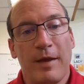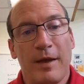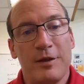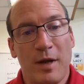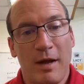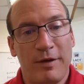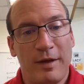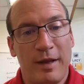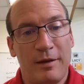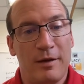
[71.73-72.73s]
as you
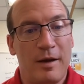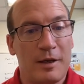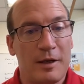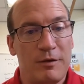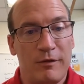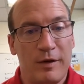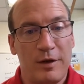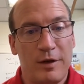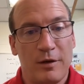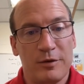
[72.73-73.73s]
navigate the next few
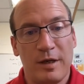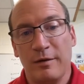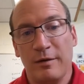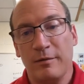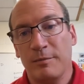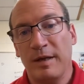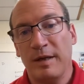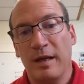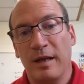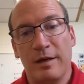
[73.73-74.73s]
videos and
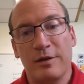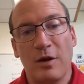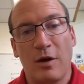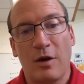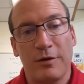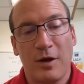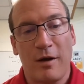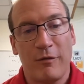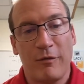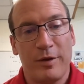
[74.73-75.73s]
begin to install the
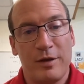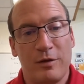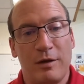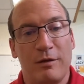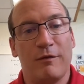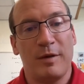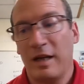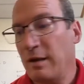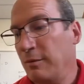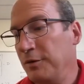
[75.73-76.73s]
software that you need for
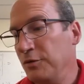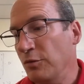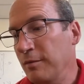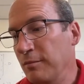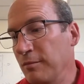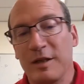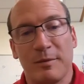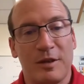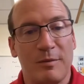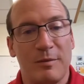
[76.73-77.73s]
being able to run
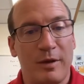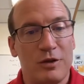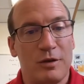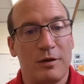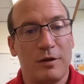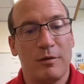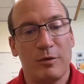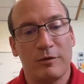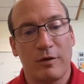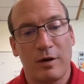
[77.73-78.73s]
plasma simulation in the
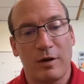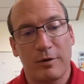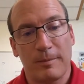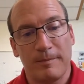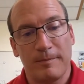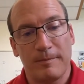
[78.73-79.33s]
Moose framework.